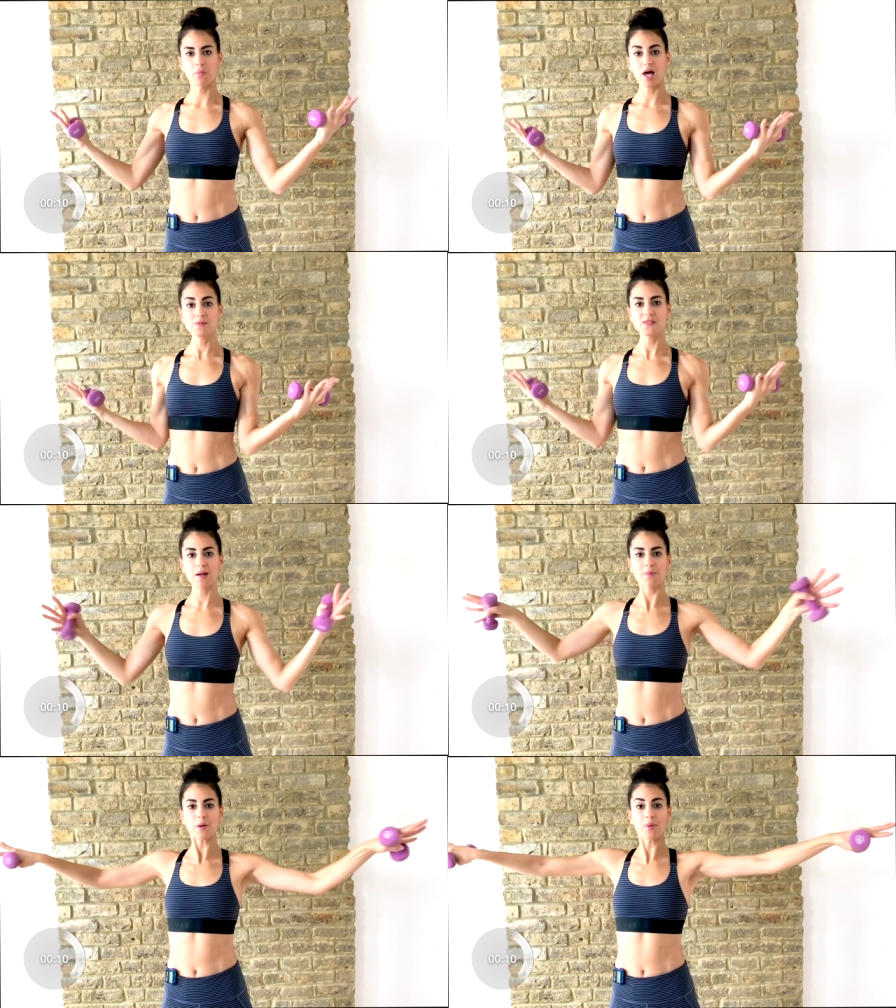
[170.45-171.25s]
Palms
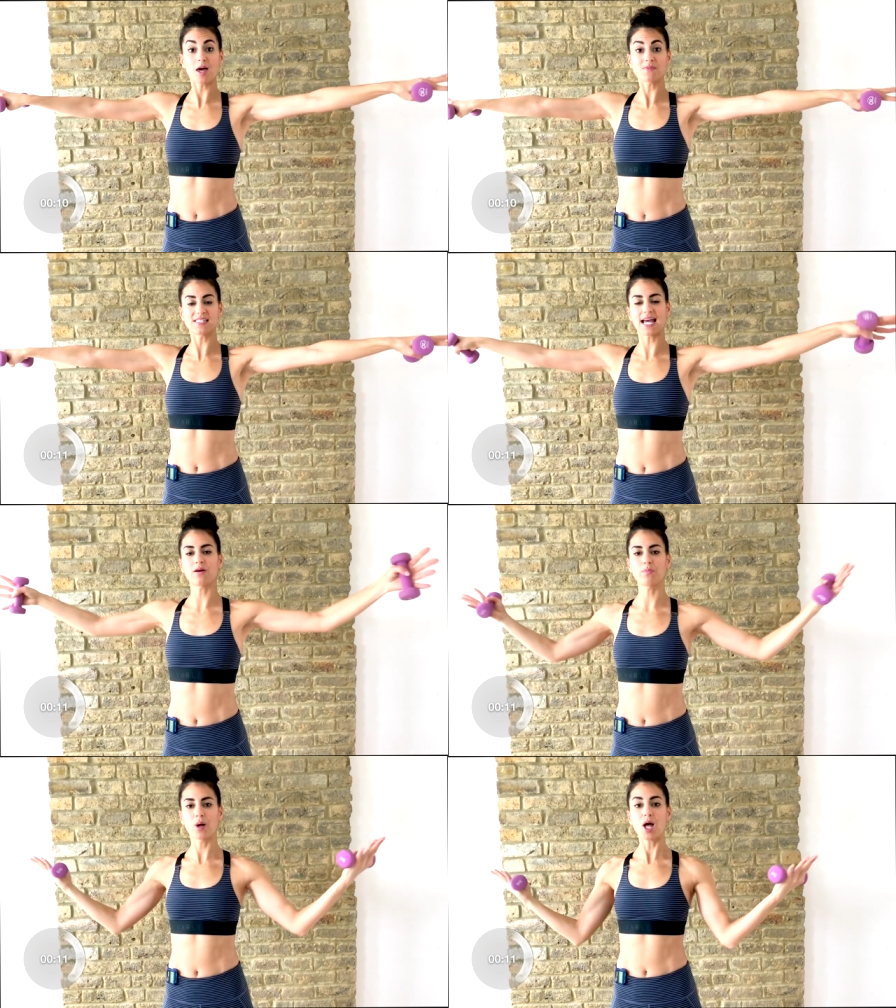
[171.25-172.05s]
up, palms down,
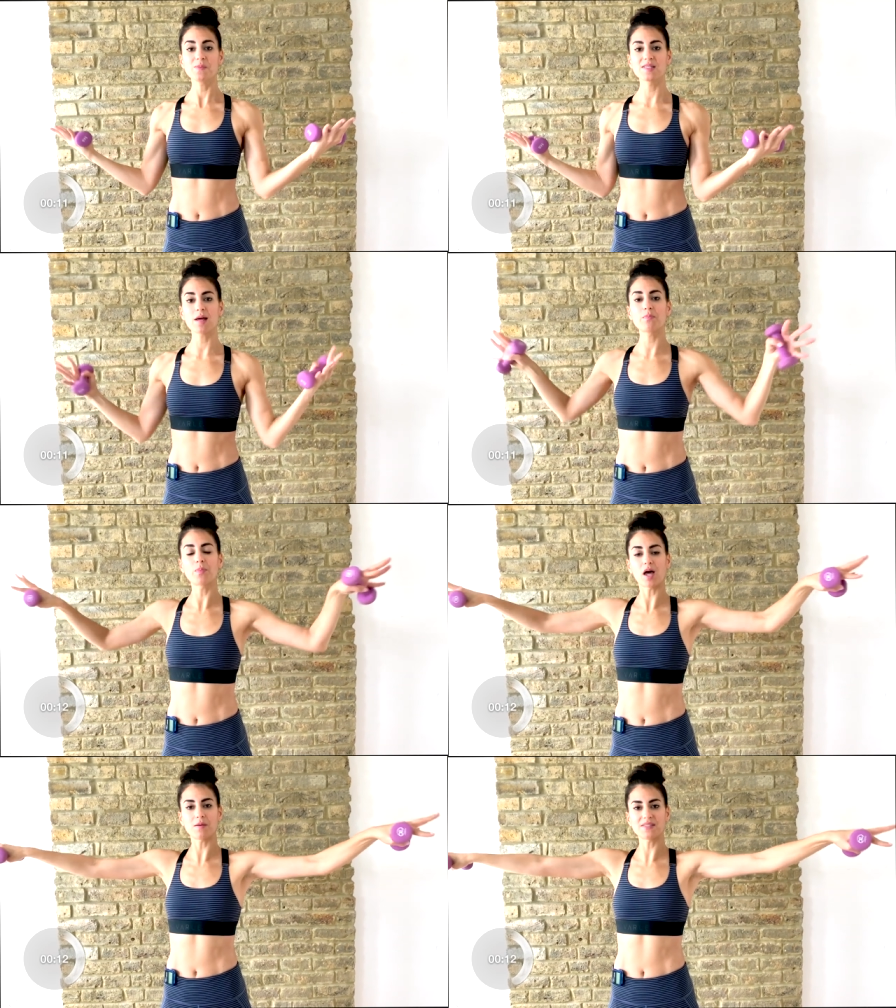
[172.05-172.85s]
palms up,
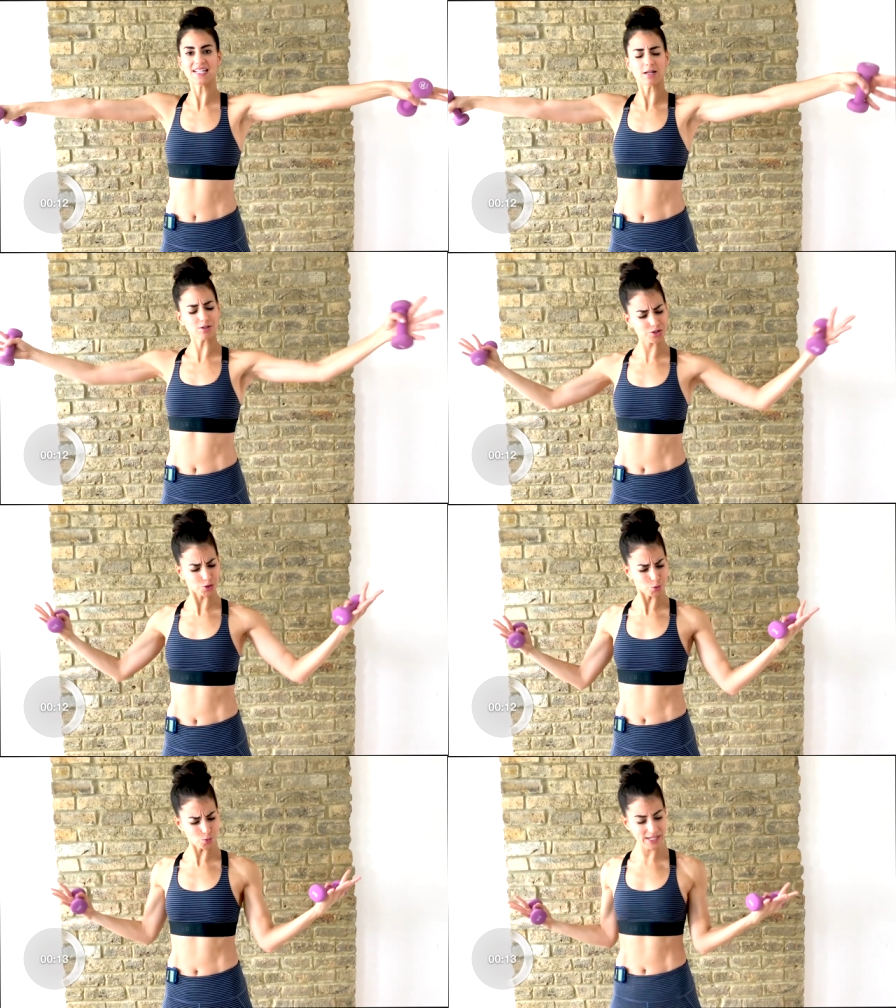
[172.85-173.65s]
palms down.
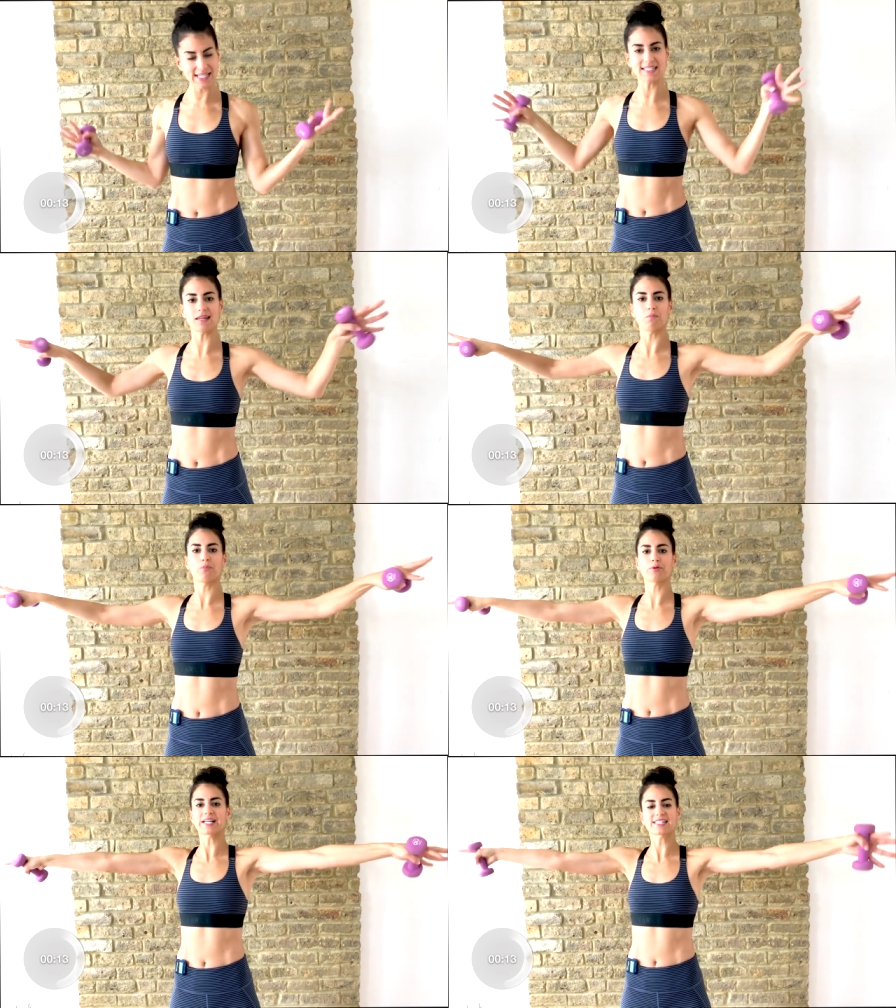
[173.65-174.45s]
Squeeze in,
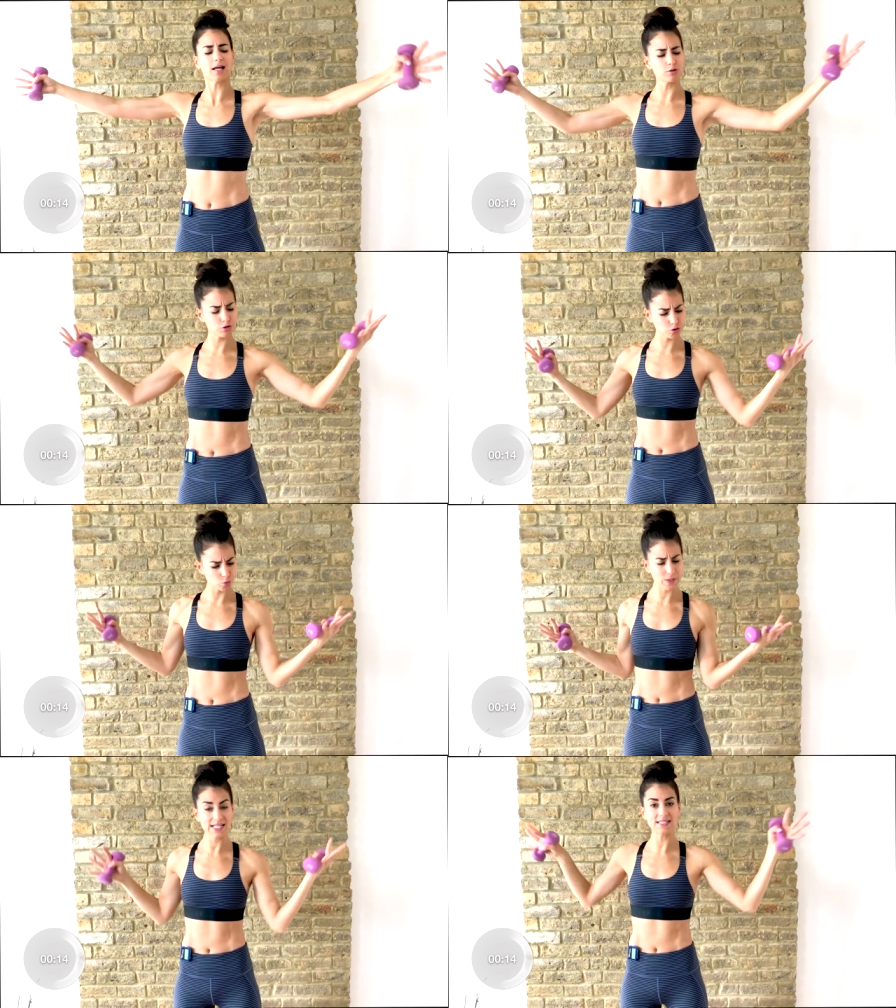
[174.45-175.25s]
press out,
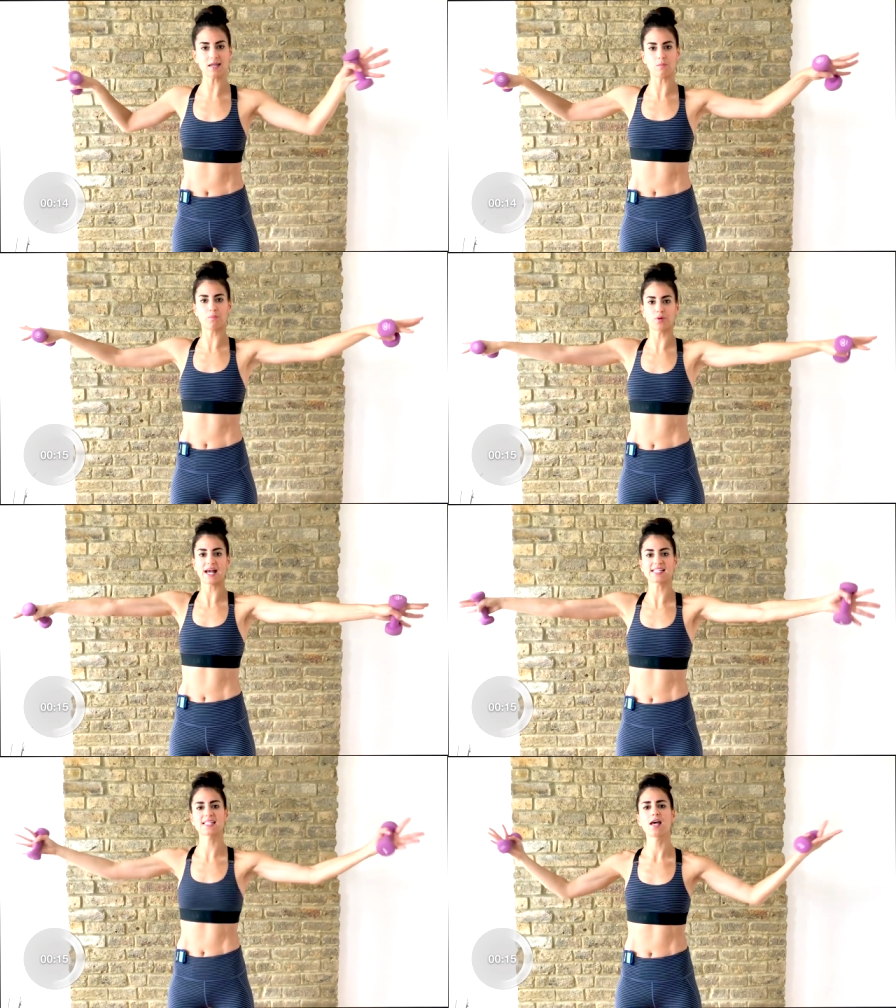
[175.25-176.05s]
squeeze in,
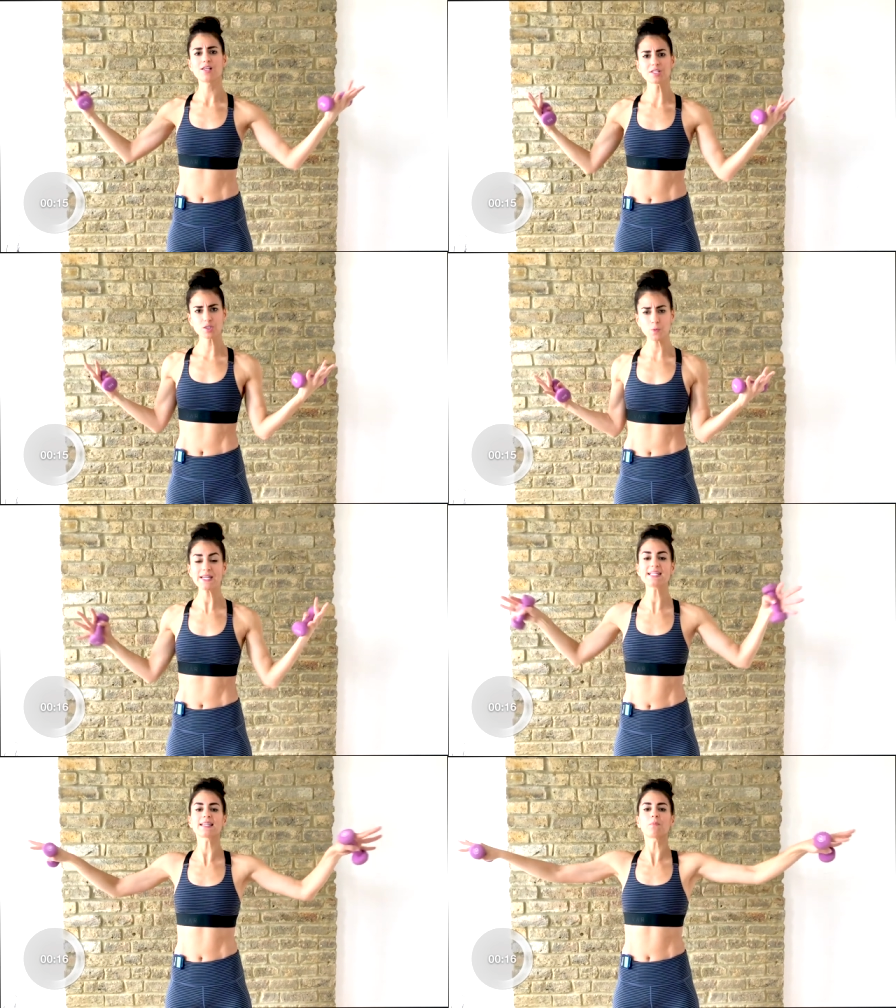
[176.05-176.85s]
press,
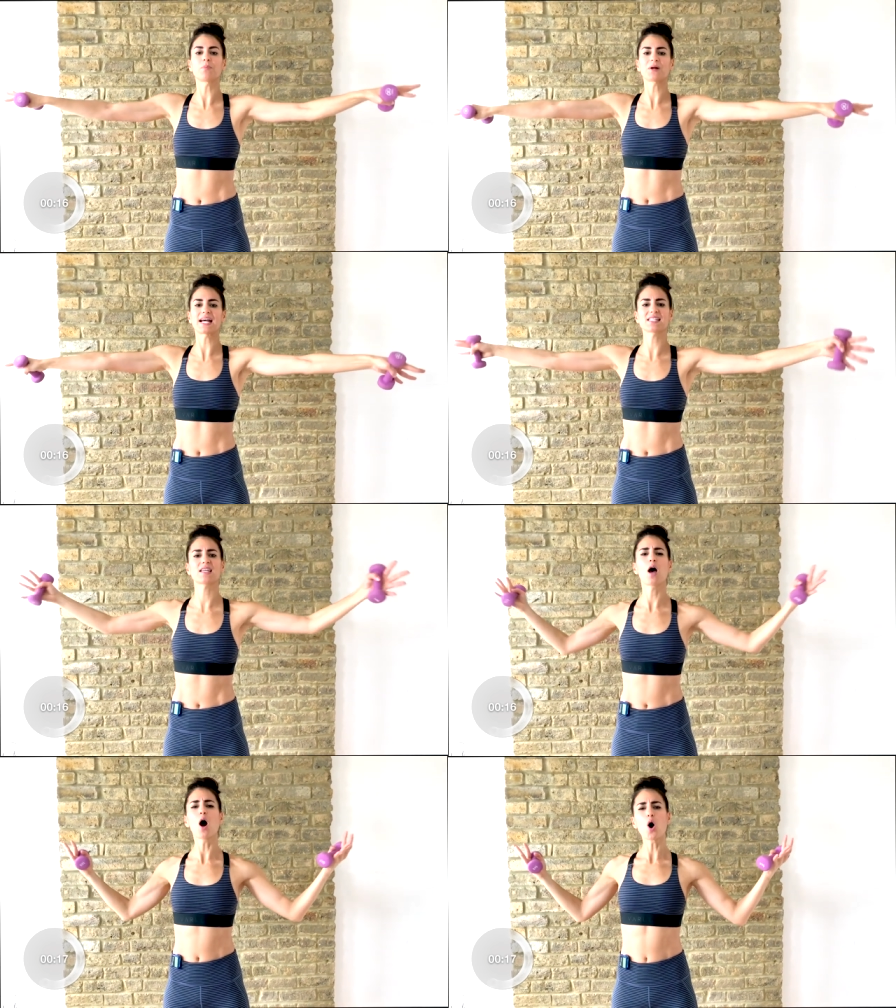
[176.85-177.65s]
squeeze and press.
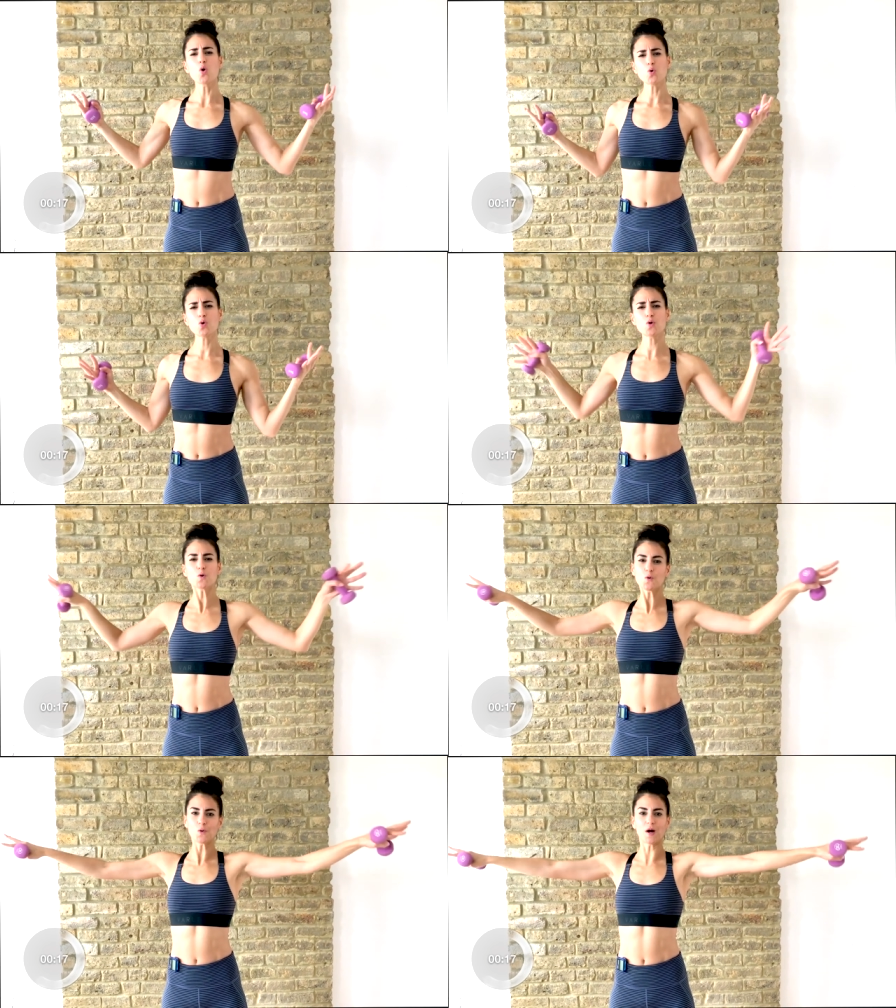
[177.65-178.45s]

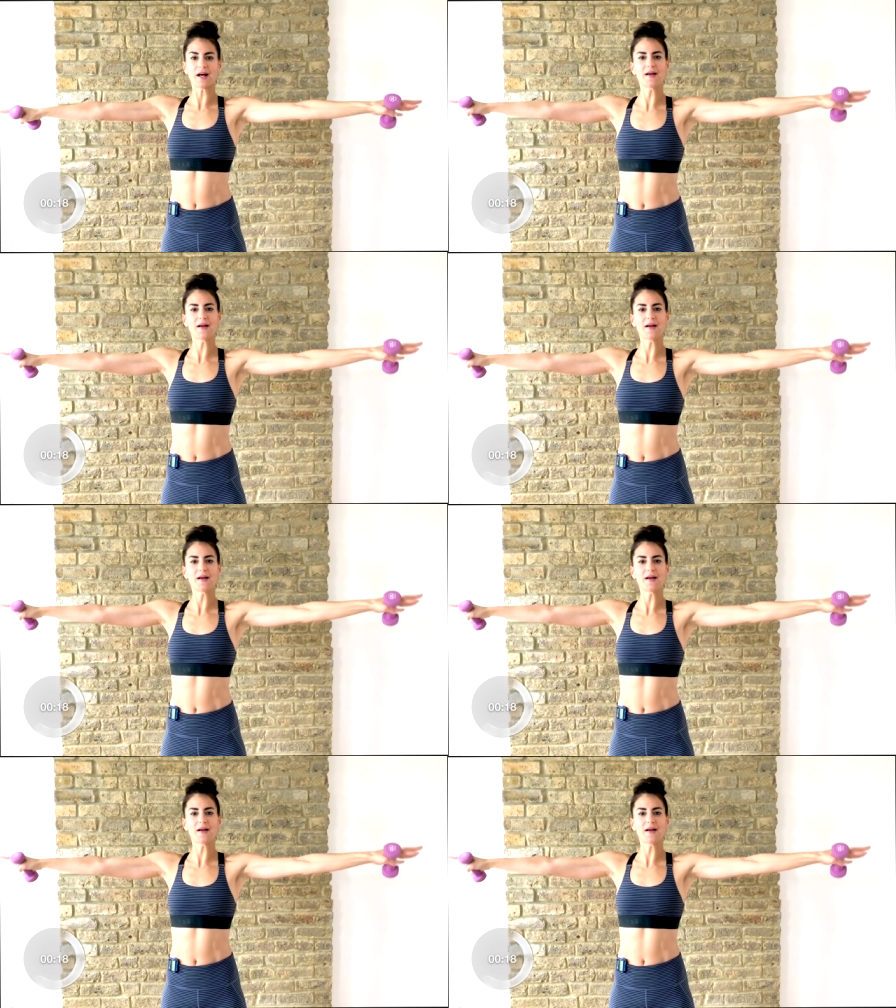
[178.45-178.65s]
Ooh.